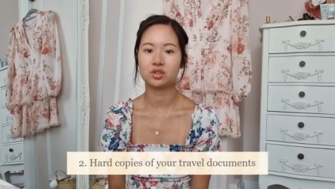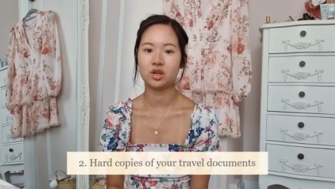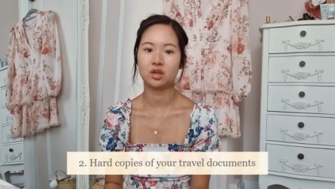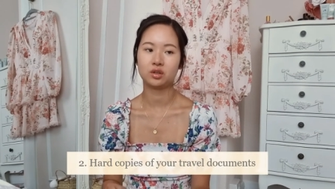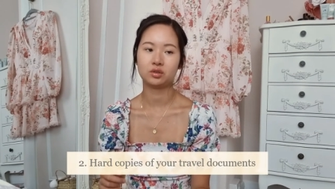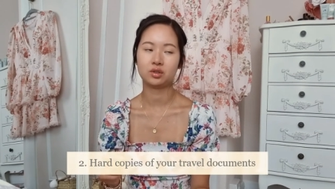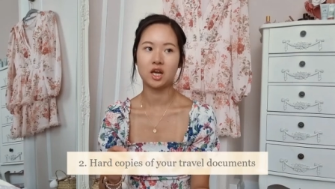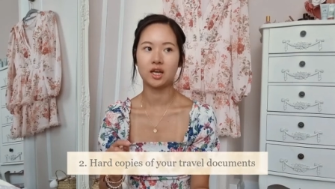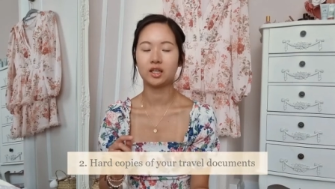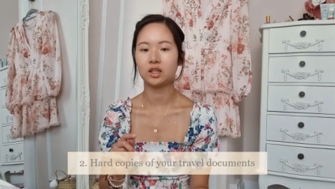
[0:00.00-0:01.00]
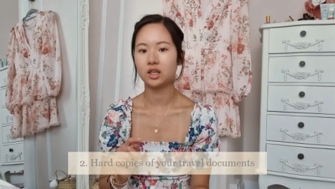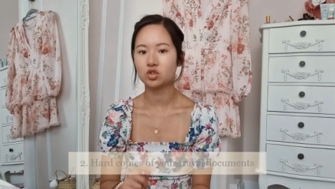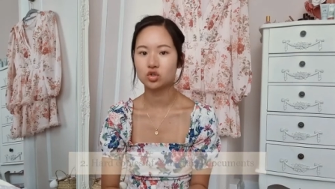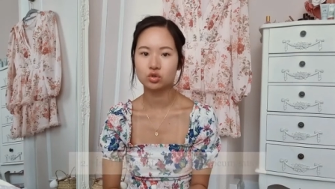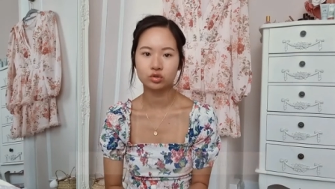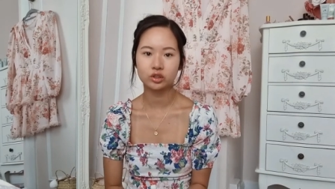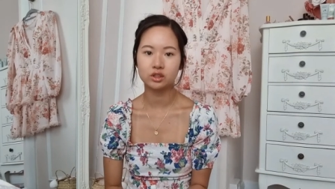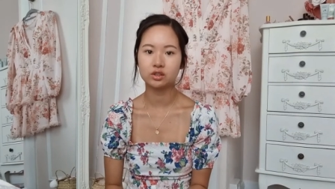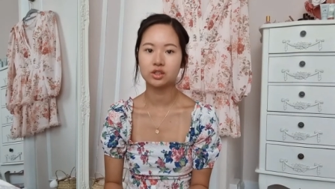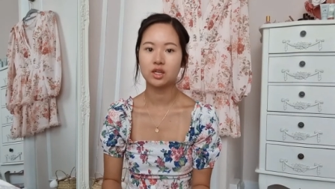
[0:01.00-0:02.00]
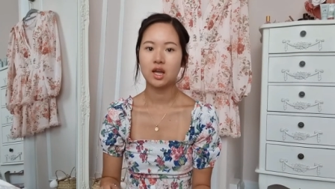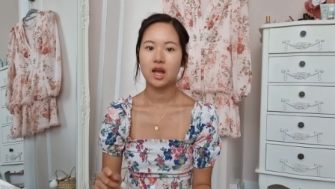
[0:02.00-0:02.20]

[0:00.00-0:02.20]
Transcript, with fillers: so like insurance,